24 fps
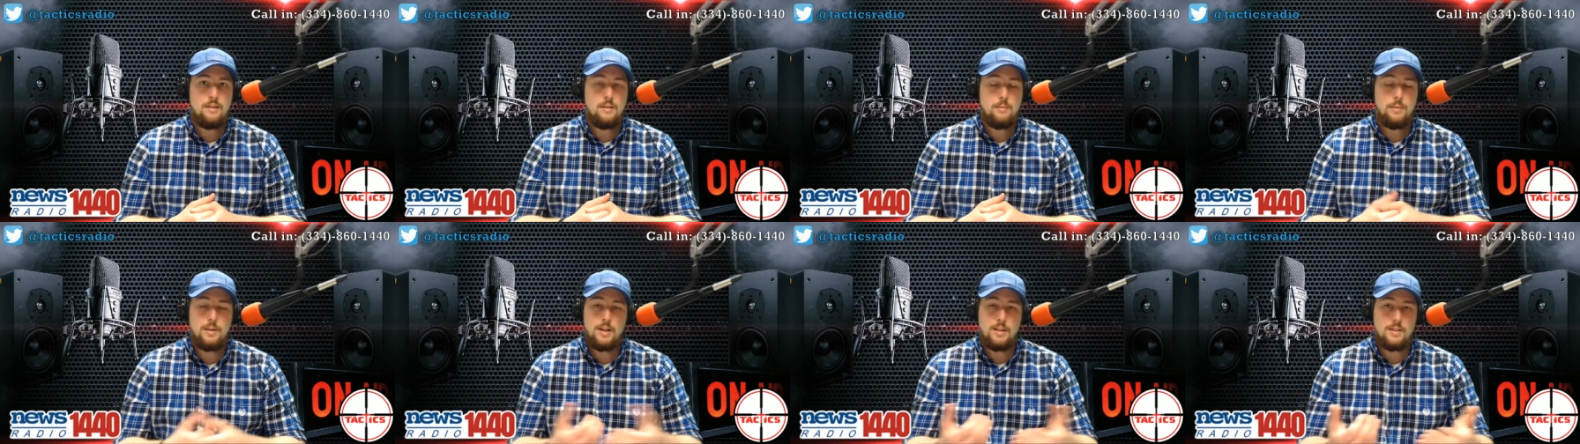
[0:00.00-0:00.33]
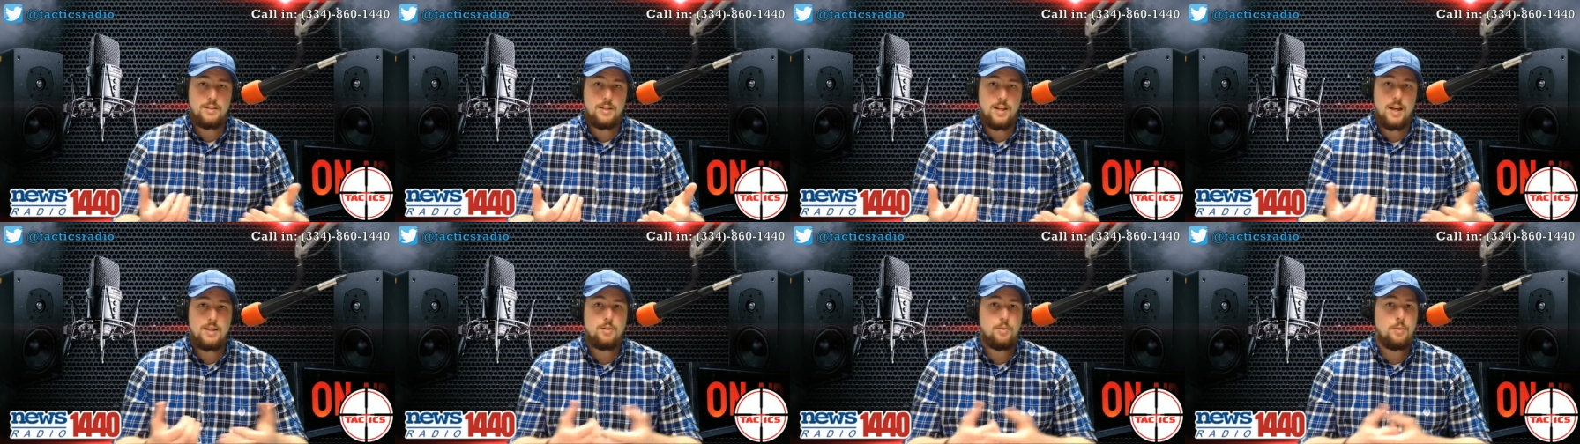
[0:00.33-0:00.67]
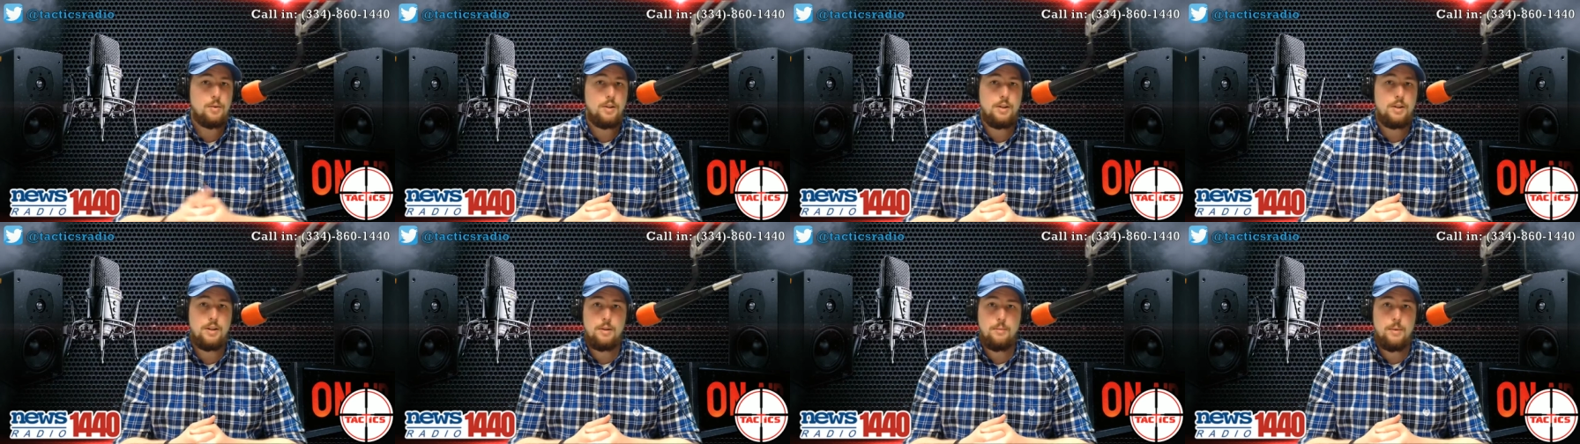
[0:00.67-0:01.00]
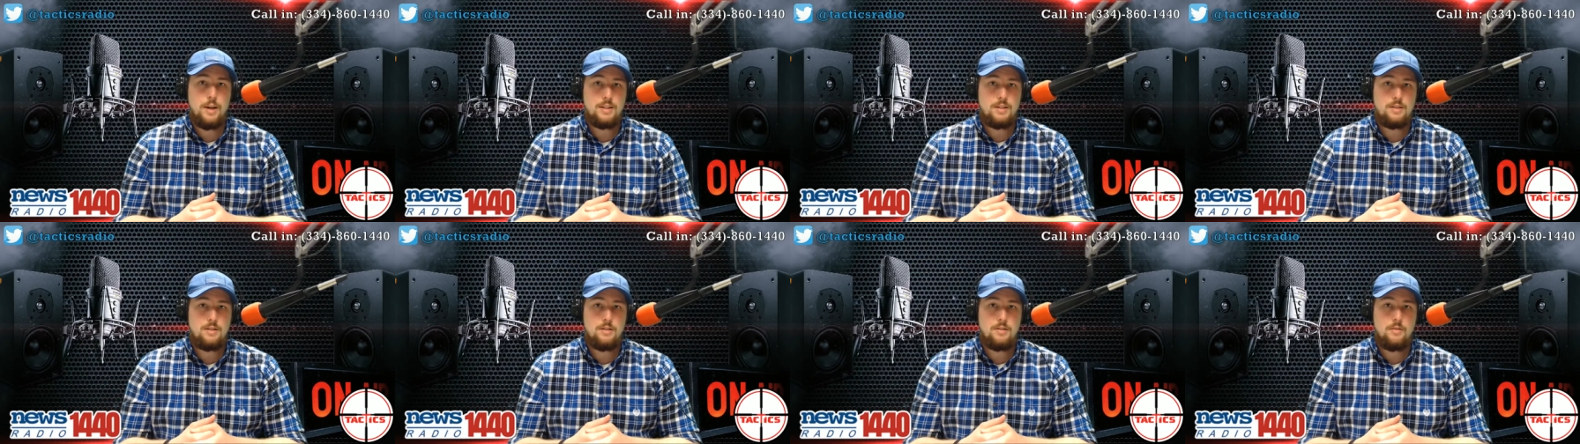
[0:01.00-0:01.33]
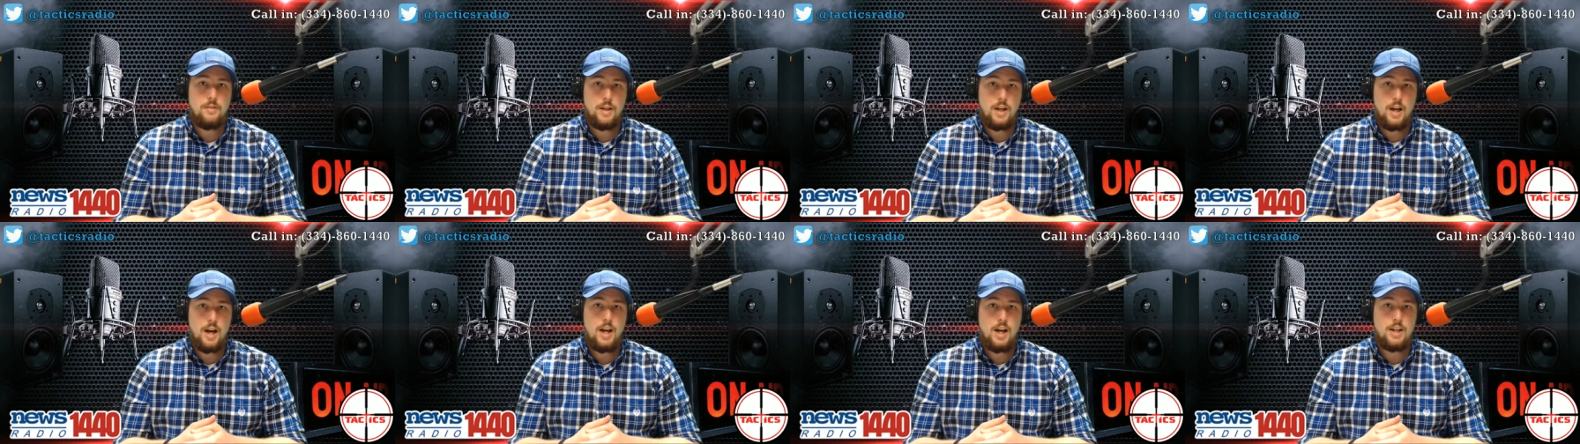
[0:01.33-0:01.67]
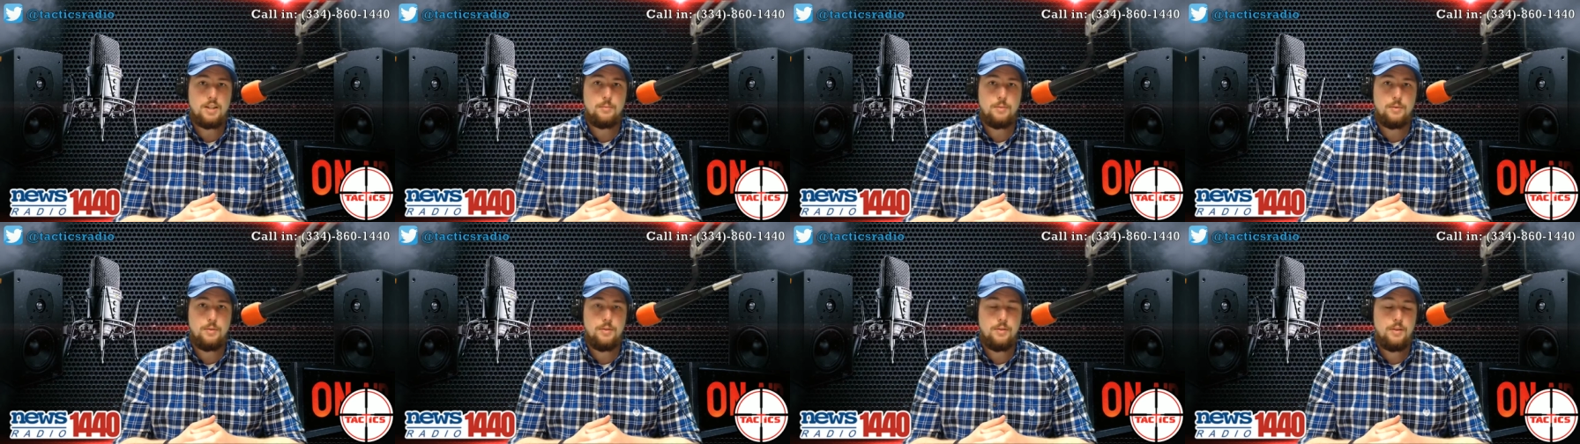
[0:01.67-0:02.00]
Because that's really the message of the
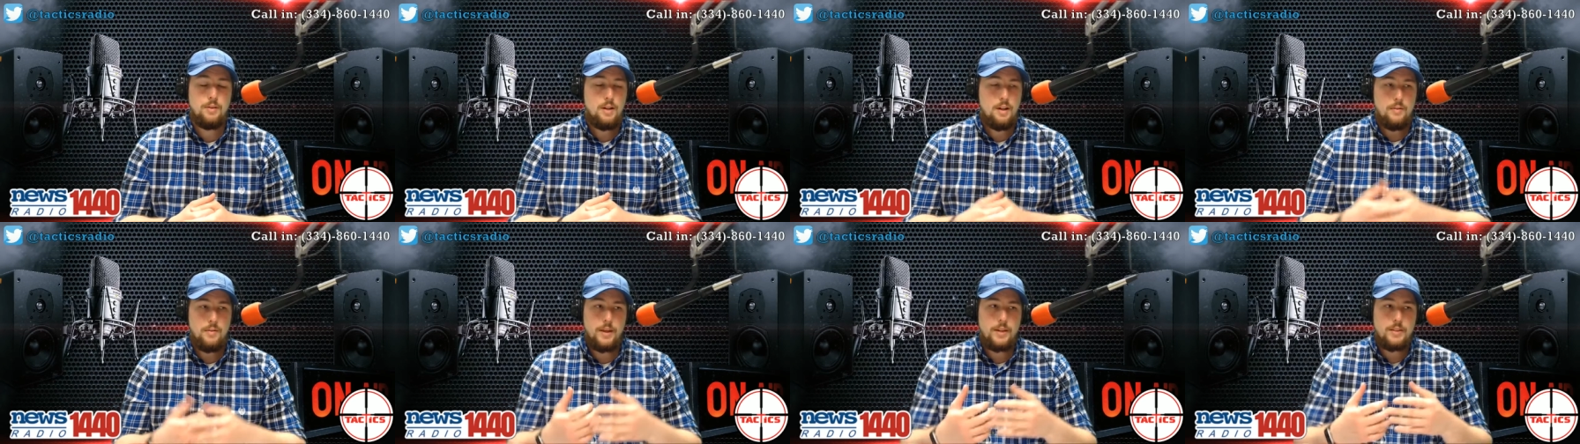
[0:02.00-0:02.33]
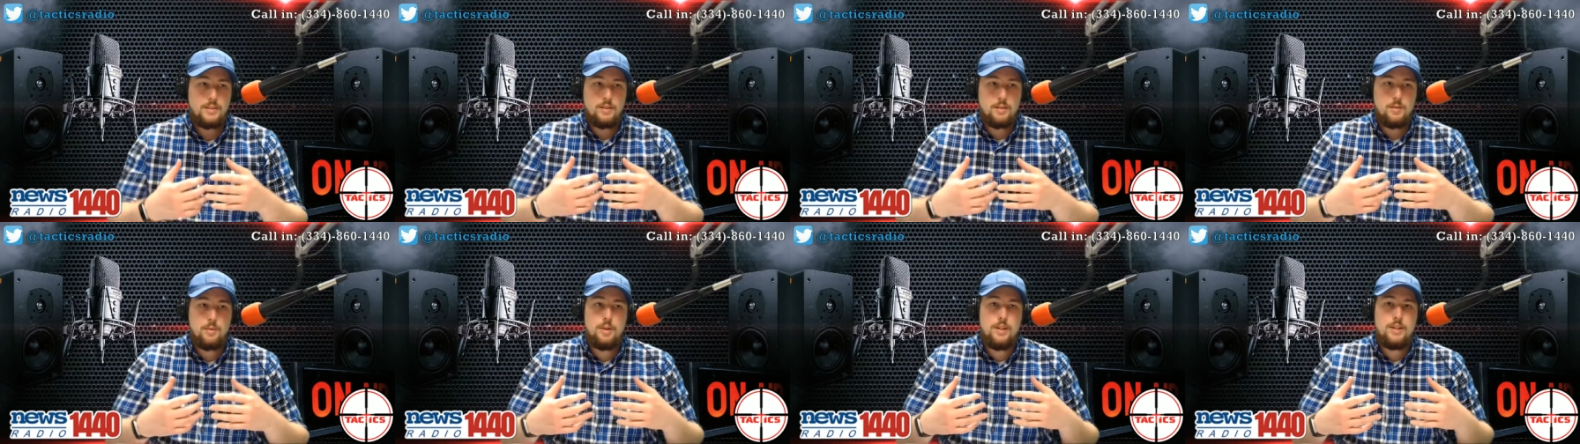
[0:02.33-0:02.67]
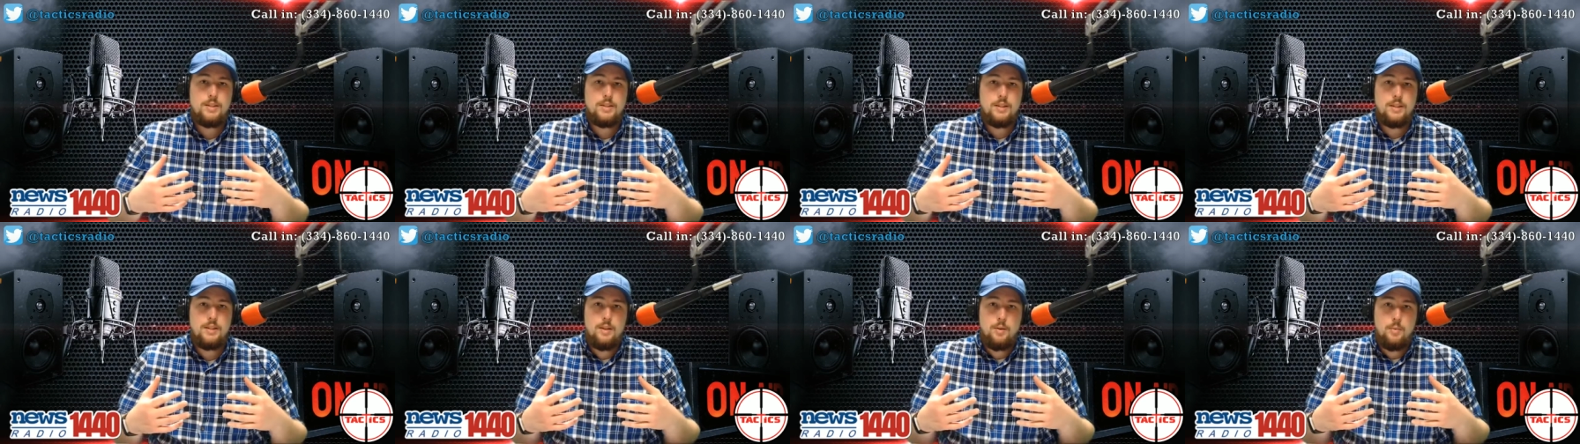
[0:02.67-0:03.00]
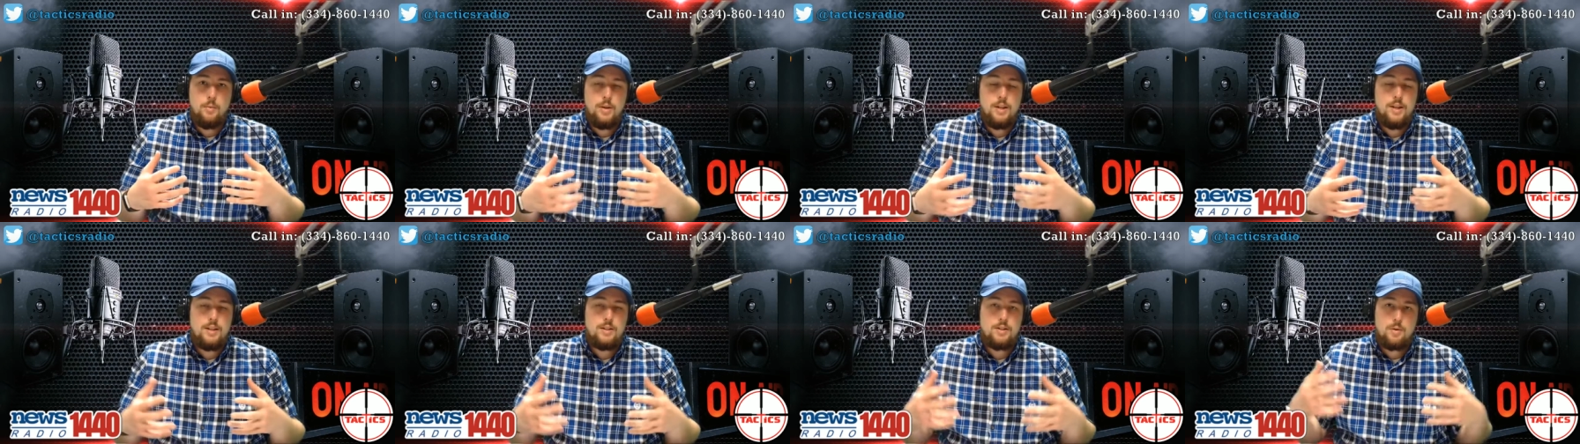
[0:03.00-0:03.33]
gospel. That's the reason that we as